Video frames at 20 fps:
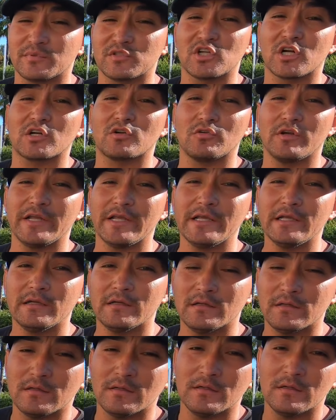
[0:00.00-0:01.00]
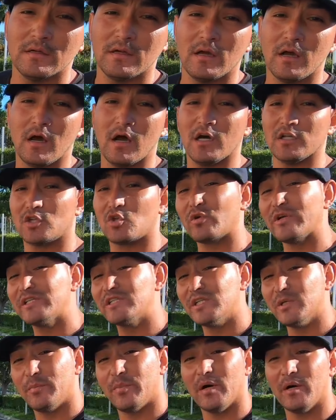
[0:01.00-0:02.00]
Circle D,
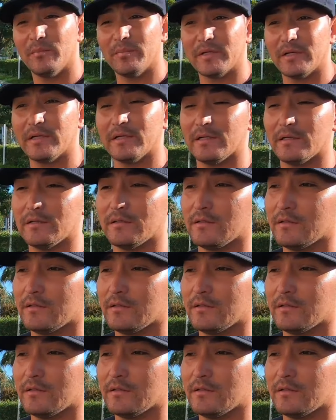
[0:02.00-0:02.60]
3C pump in it.